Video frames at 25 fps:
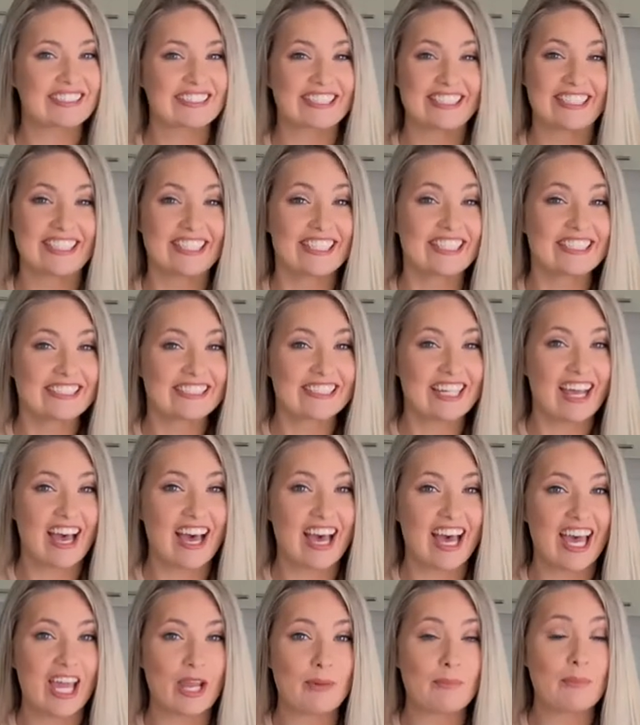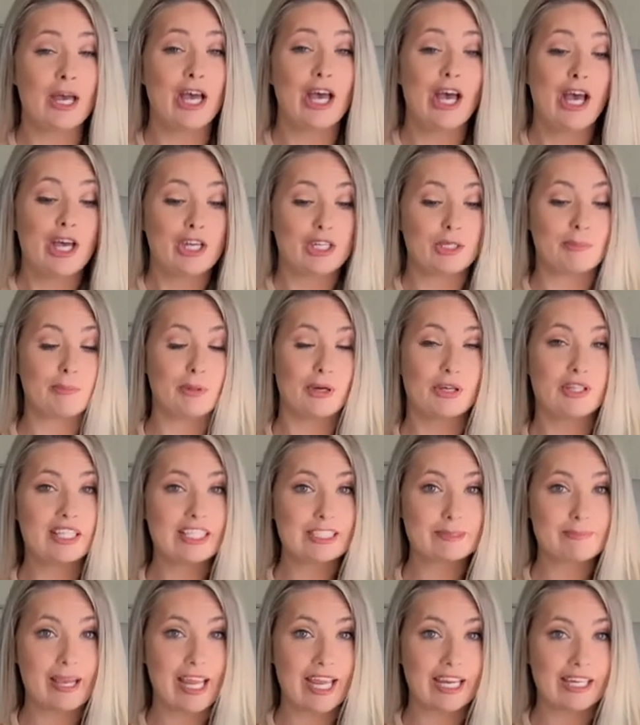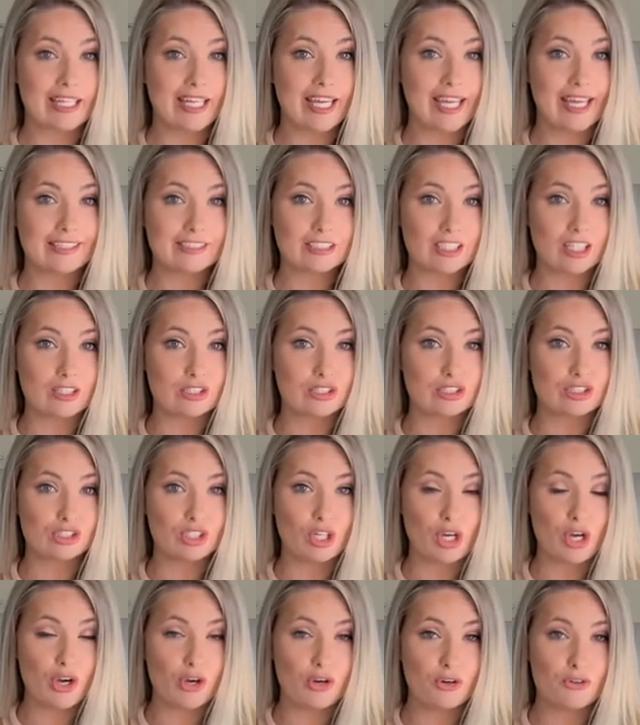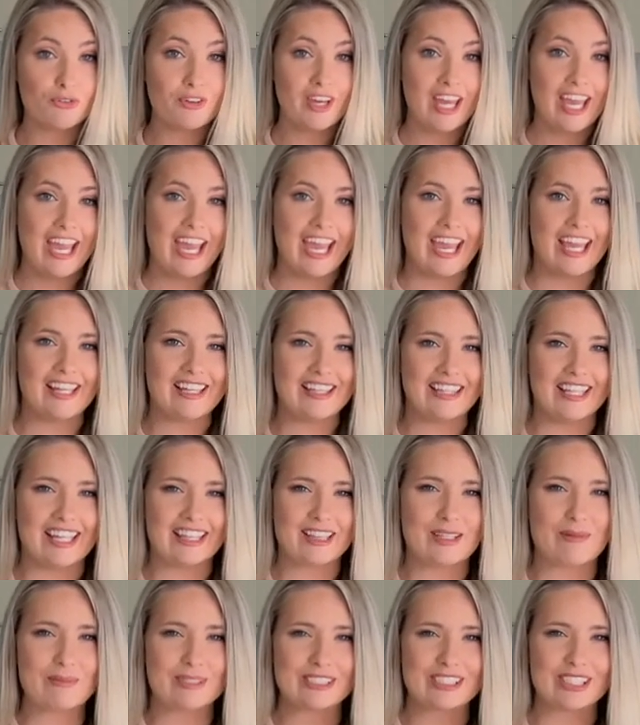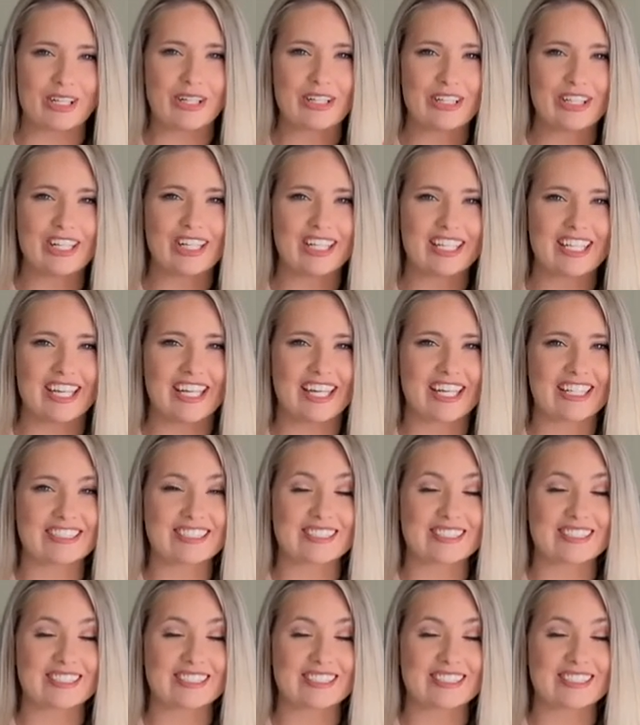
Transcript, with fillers: it is time to put these pancakes on the stove and let them start cooking.